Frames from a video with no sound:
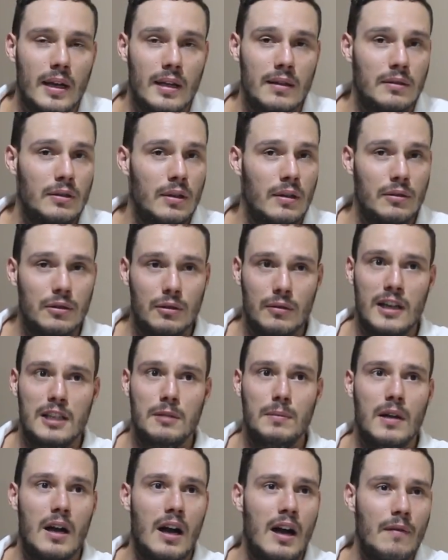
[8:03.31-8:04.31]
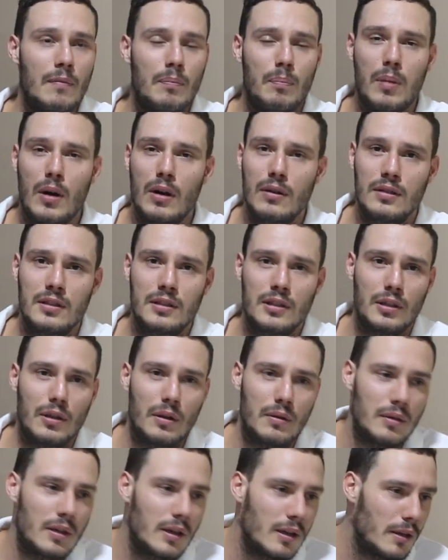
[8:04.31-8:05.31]
And don't trust me, I've posted
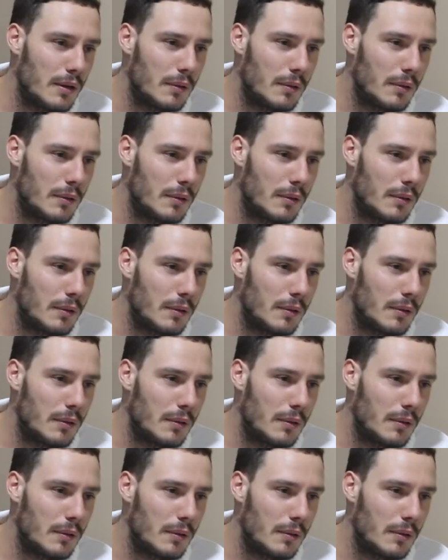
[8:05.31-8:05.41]
on